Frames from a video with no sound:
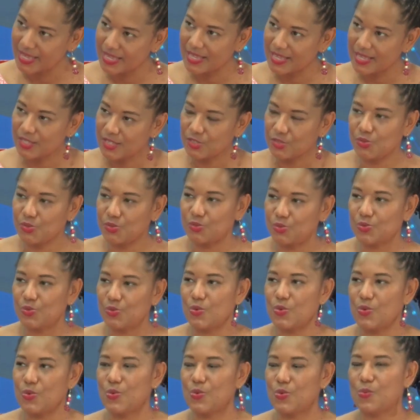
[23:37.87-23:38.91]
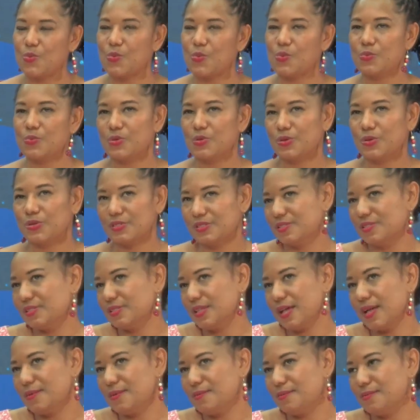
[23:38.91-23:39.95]
So, because
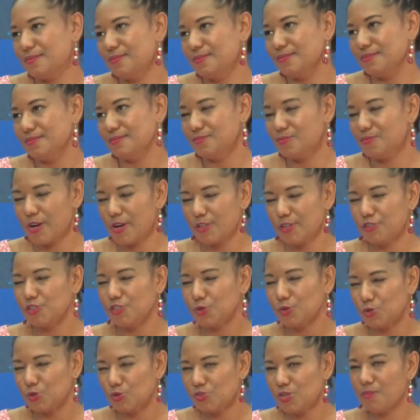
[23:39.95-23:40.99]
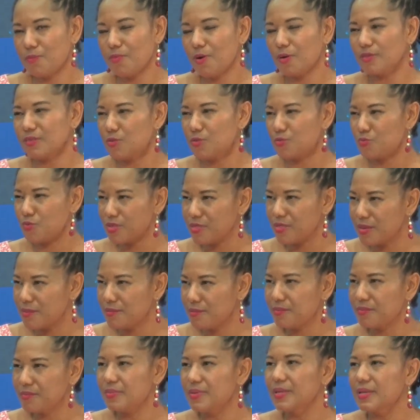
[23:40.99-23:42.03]
poetry is also about the
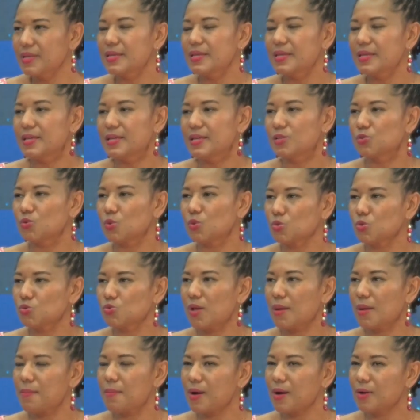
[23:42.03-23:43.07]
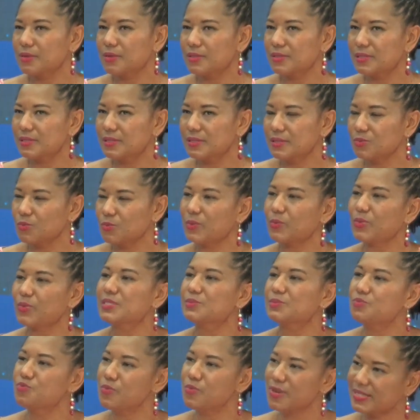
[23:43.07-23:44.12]
rhythm, it's also about what
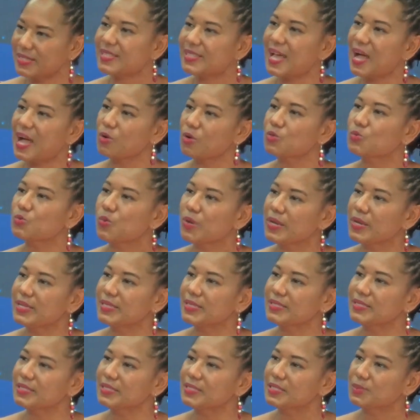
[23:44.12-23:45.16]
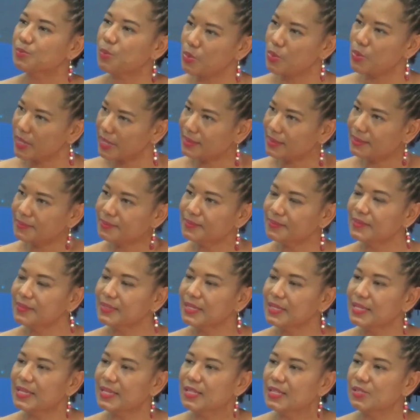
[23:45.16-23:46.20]
it brings out when it's spoken.
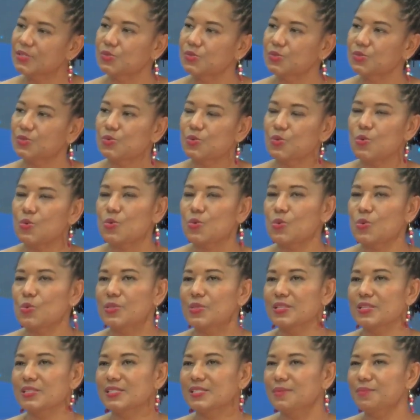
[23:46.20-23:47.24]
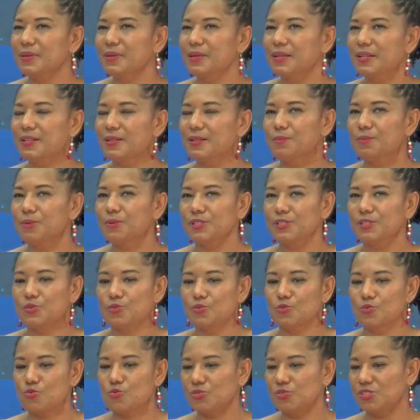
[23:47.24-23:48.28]
So the typical
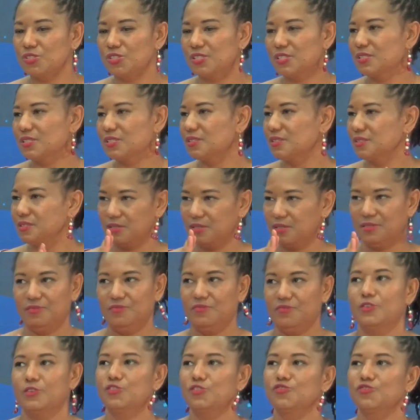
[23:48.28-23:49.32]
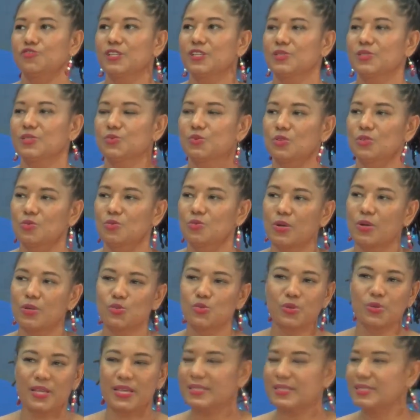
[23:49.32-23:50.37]
person who's just very strict will want
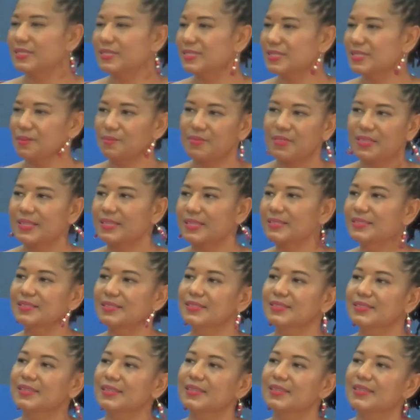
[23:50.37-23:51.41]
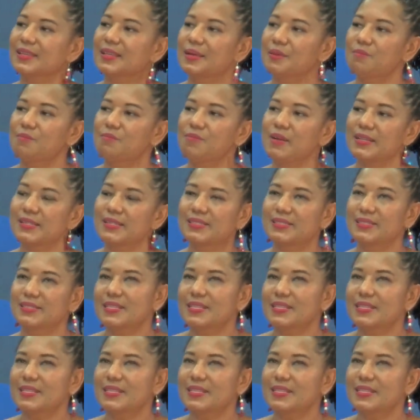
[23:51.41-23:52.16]
to edit some things, but